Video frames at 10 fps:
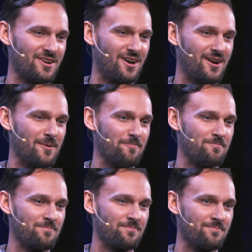
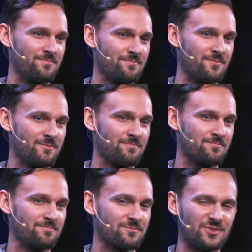
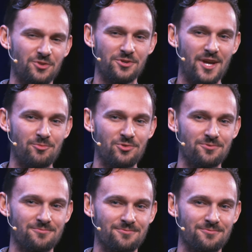Is OCaml